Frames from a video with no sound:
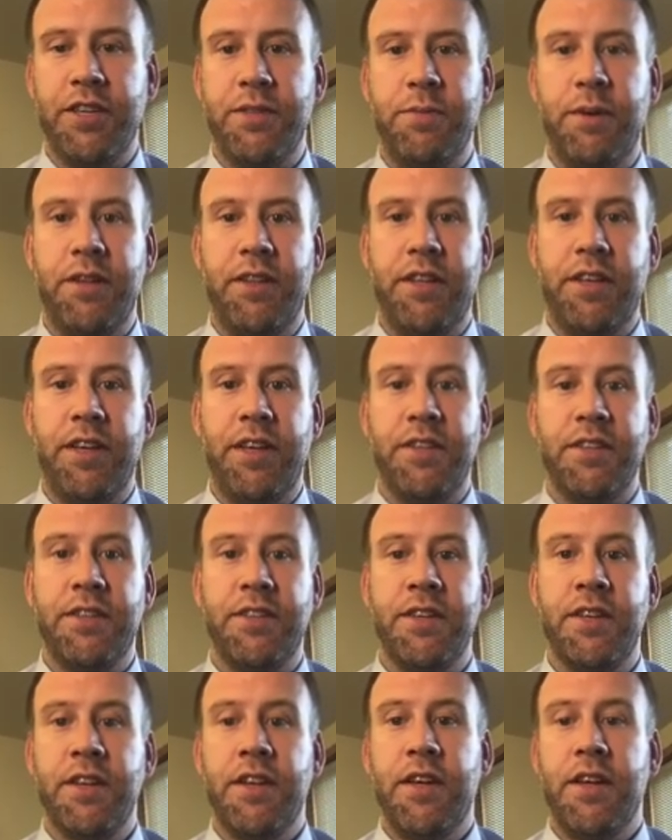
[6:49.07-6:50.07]
make the kids
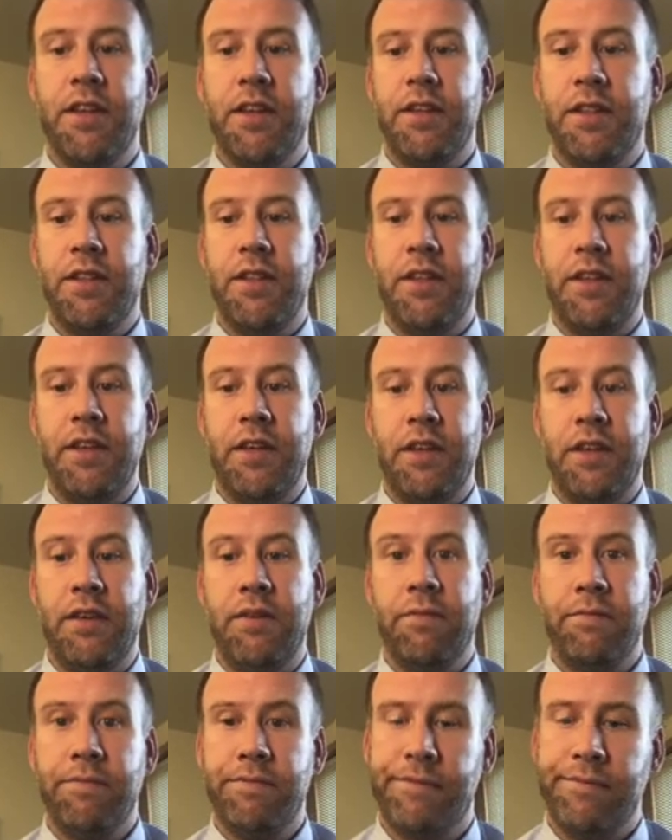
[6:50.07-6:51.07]
the
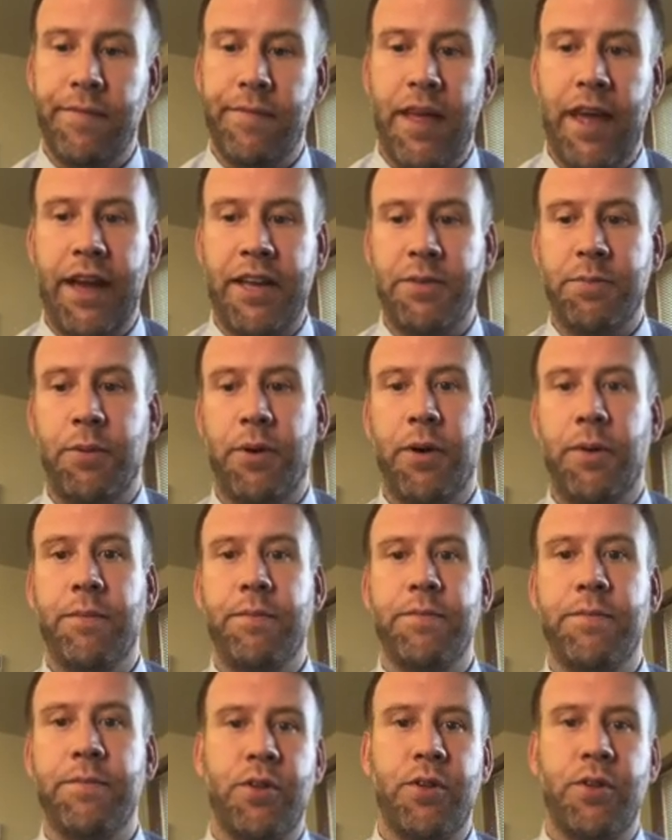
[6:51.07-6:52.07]
expert.
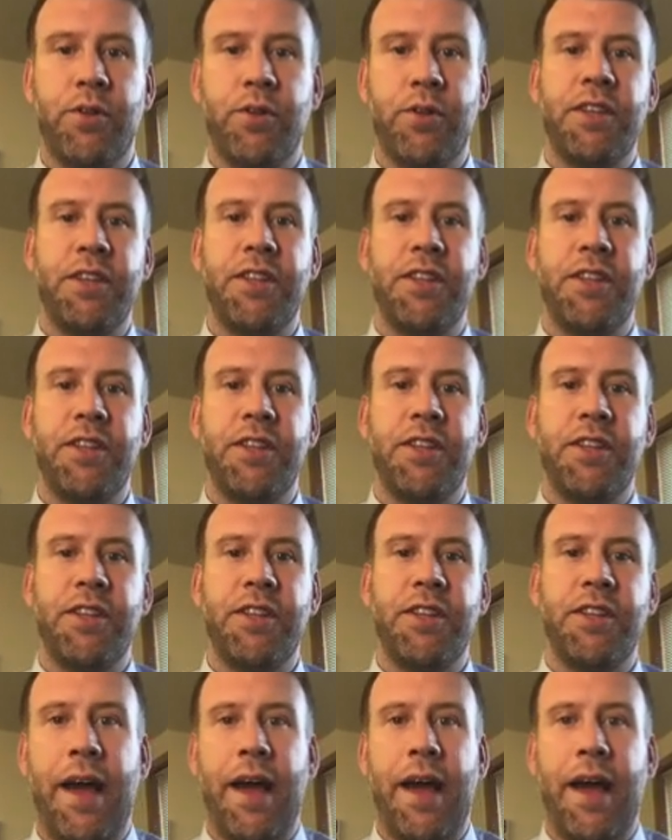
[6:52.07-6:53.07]
So let's look at this in a
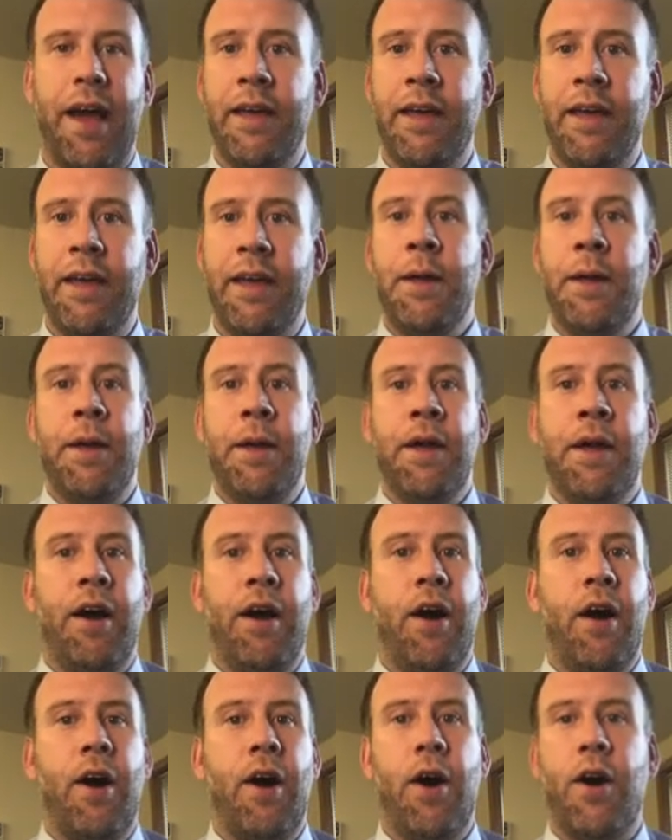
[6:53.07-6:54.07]
Padlet.
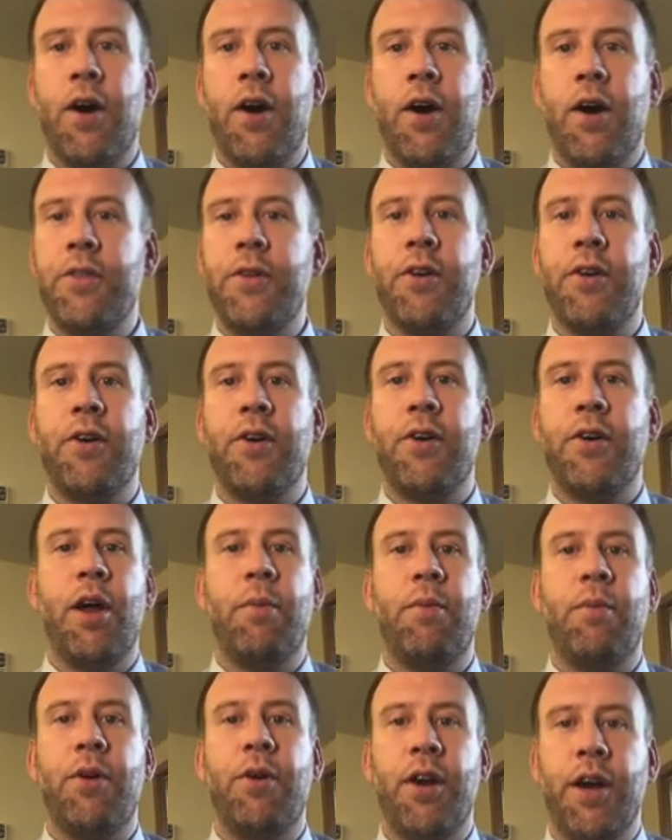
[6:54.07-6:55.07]
Are there a
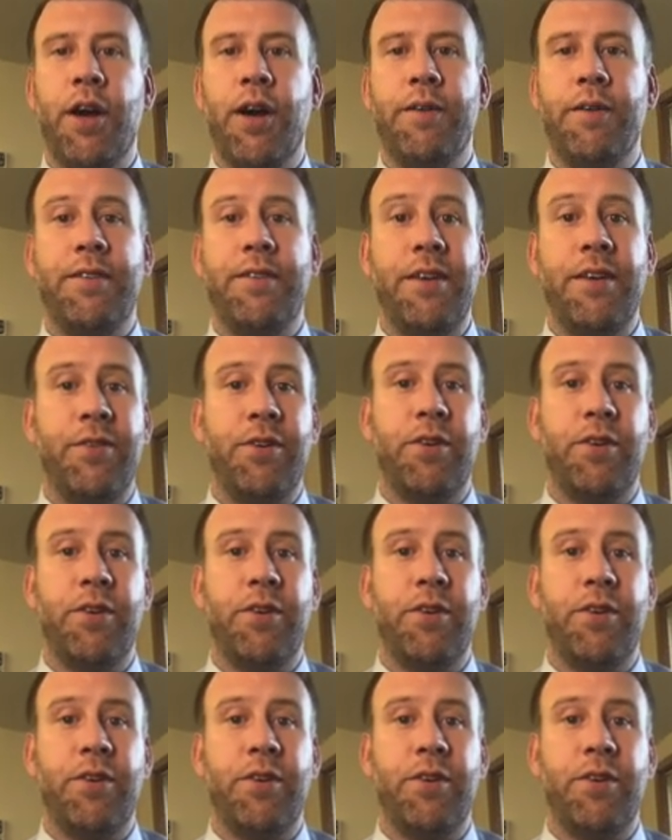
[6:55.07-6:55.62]
number of different